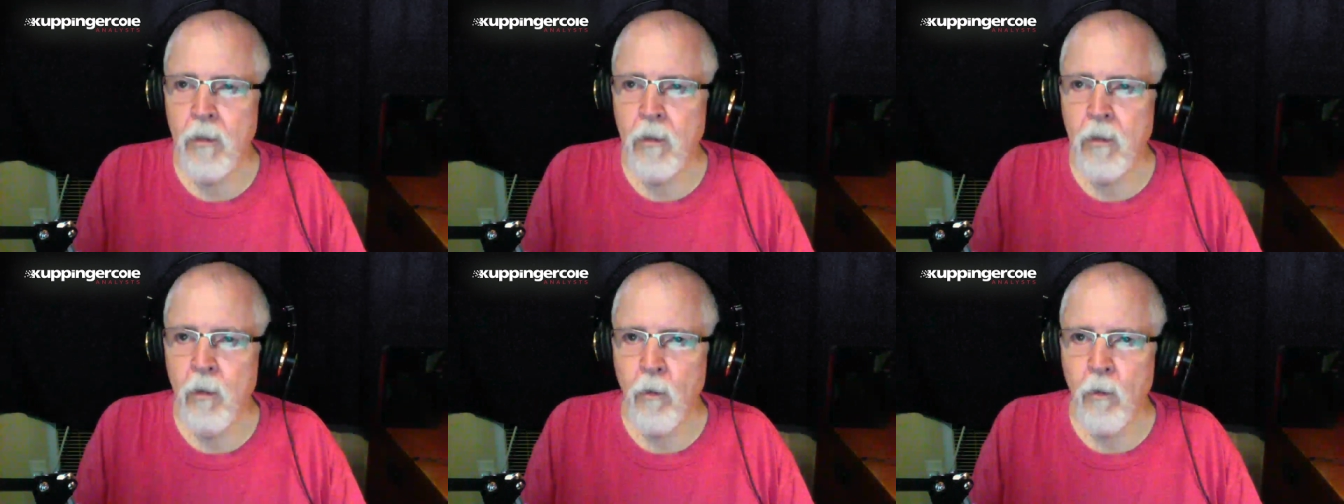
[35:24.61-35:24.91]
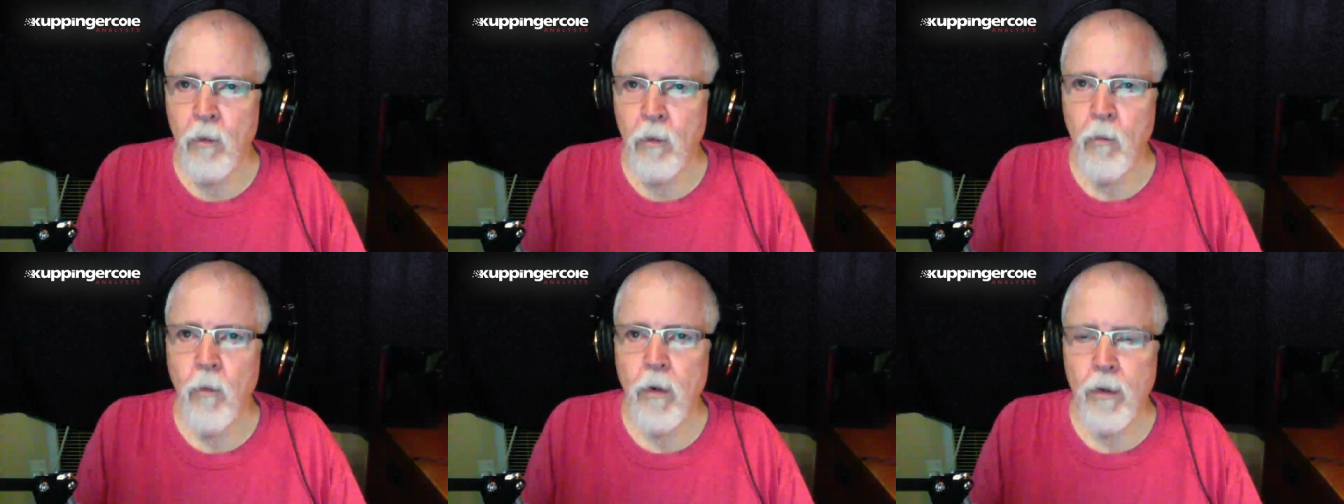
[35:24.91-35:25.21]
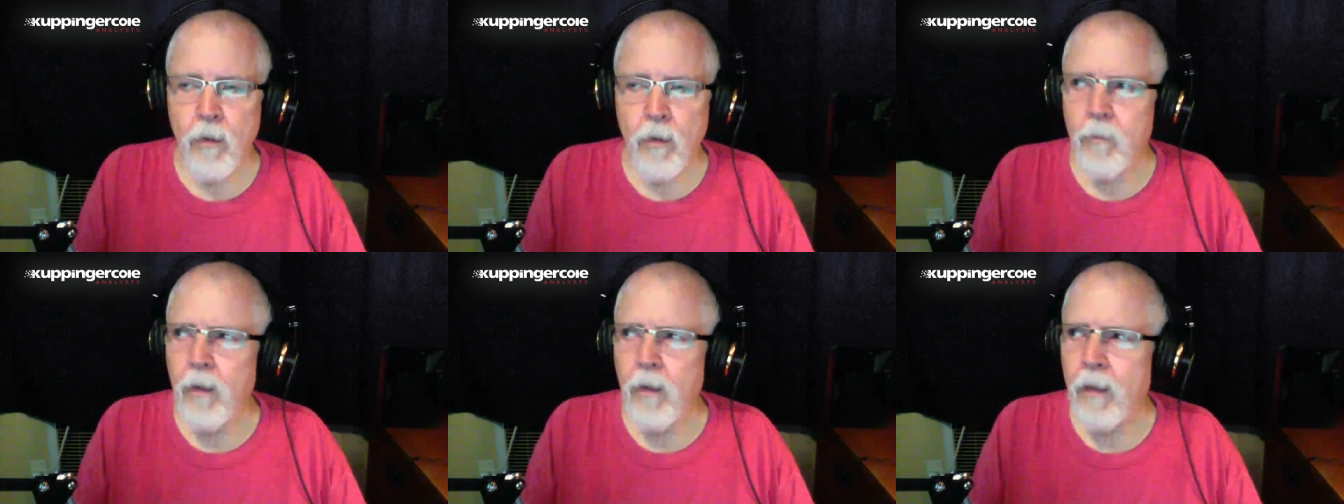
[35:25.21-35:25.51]
Only one
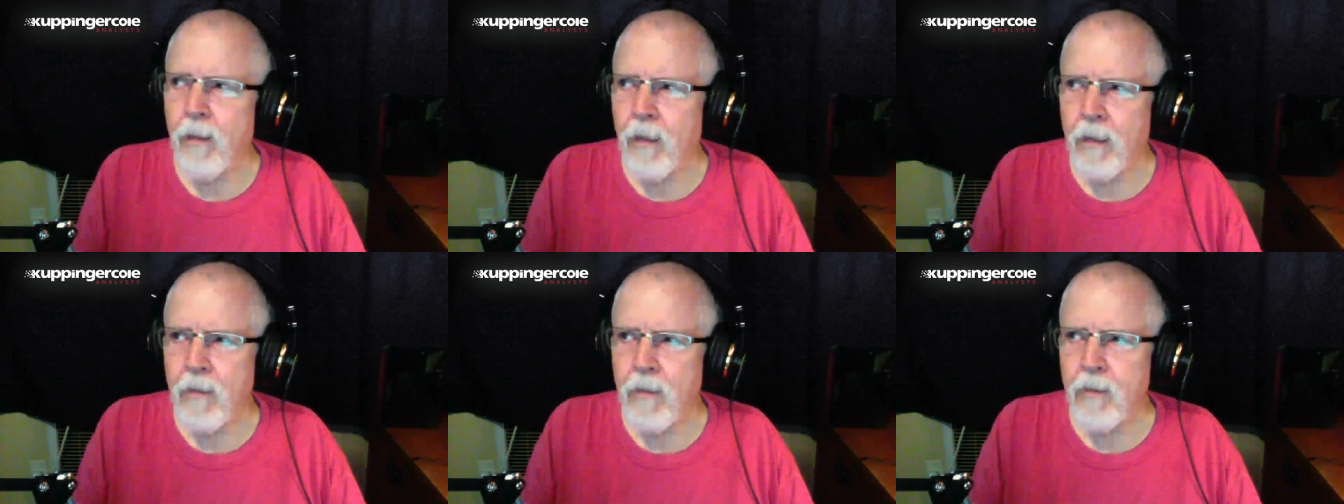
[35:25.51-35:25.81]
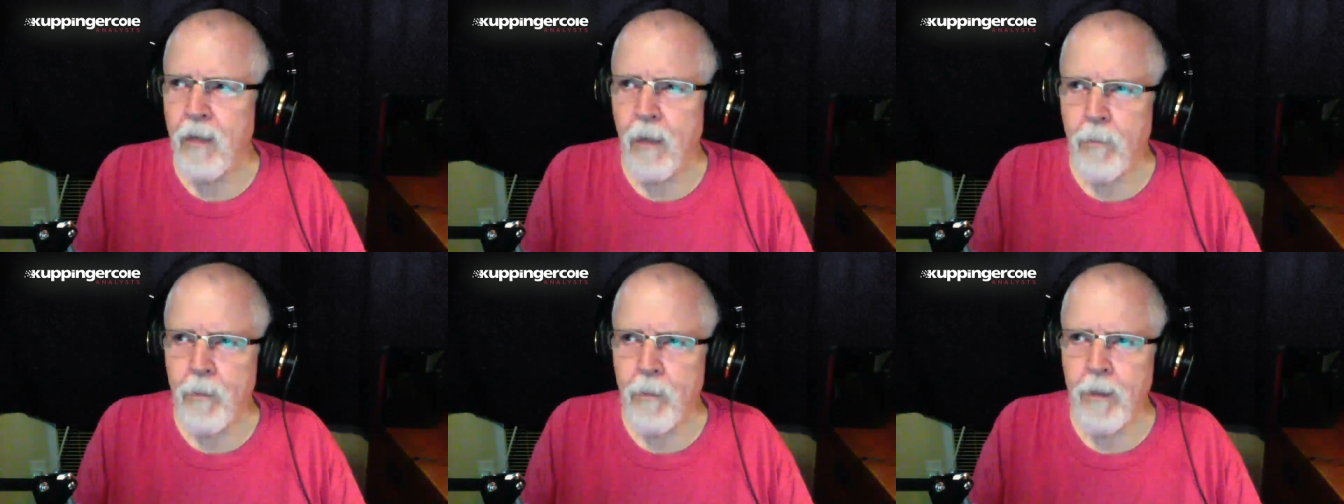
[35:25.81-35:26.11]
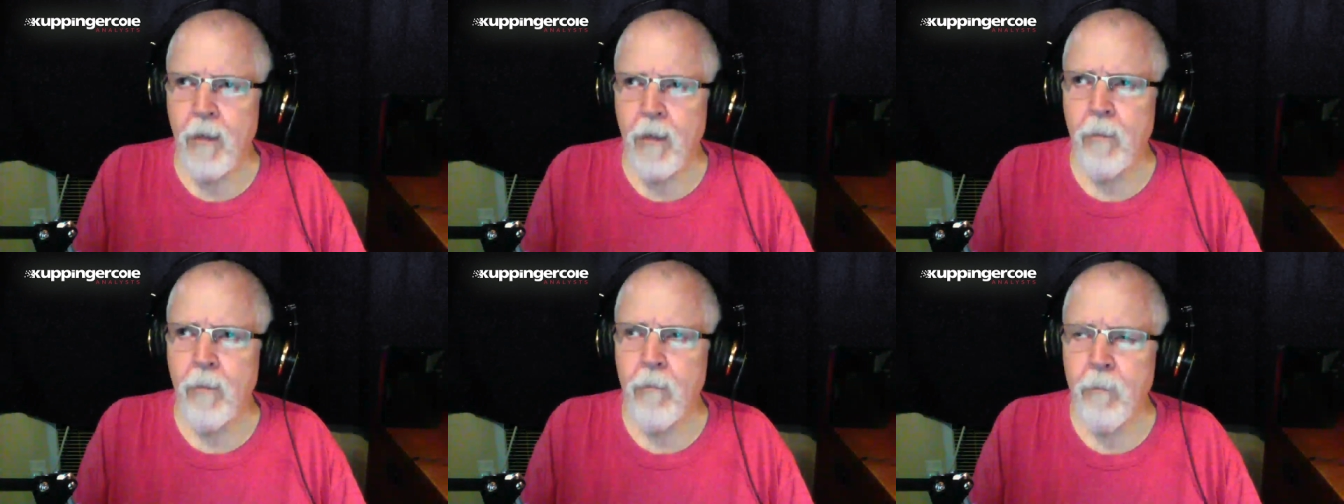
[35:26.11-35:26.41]
of them, I think it's
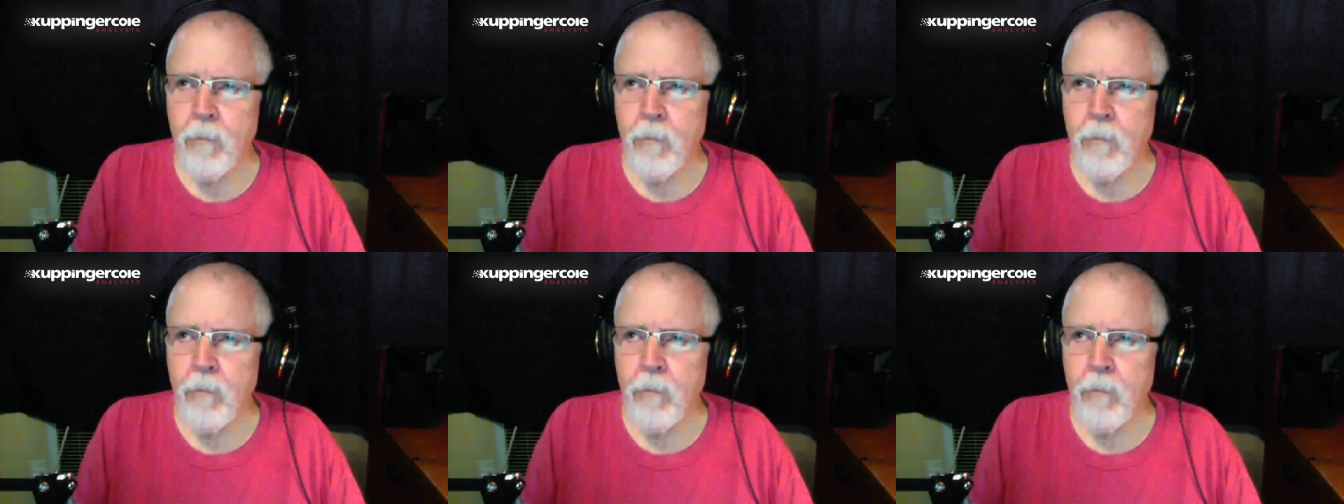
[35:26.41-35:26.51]
IBM,